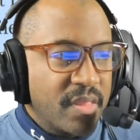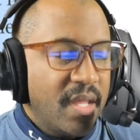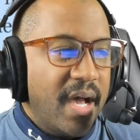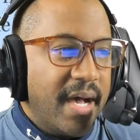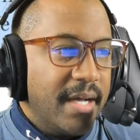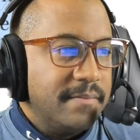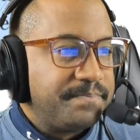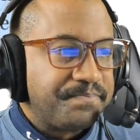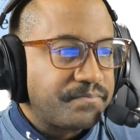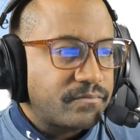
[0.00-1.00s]
Jameel
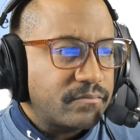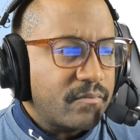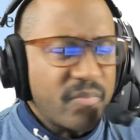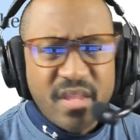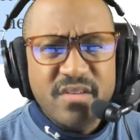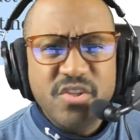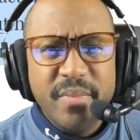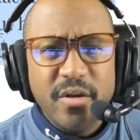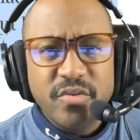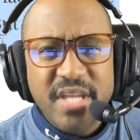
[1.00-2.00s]

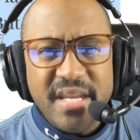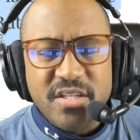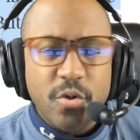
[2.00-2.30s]
Dean.